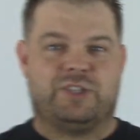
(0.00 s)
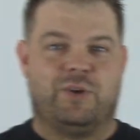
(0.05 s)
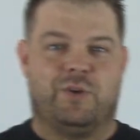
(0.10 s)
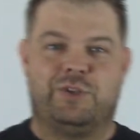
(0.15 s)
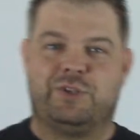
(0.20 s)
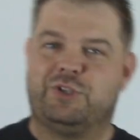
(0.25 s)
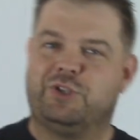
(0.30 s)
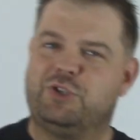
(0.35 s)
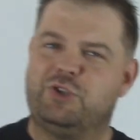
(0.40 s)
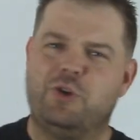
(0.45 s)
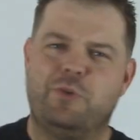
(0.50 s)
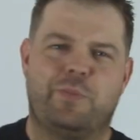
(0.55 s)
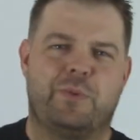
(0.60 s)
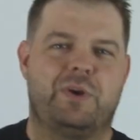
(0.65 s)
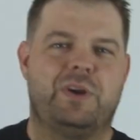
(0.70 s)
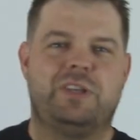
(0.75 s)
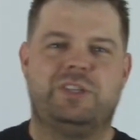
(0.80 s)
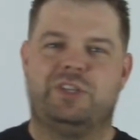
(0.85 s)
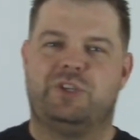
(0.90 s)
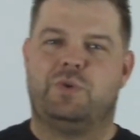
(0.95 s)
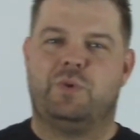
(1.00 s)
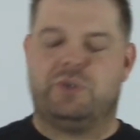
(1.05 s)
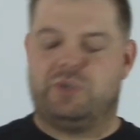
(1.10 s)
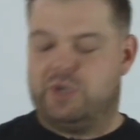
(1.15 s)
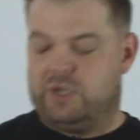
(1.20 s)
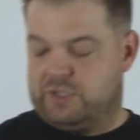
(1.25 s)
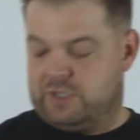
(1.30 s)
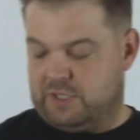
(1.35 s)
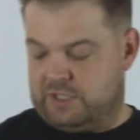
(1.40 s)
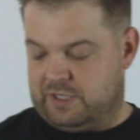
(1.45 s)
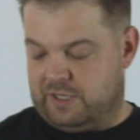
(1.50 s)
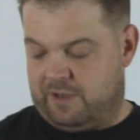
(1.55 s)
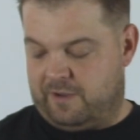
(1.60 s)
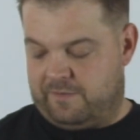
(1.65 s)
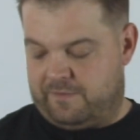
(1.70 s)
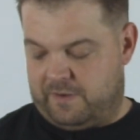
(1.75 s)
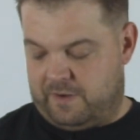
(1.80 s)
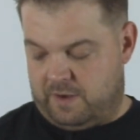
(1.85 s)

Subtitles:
So it's super easy to adjust the diff.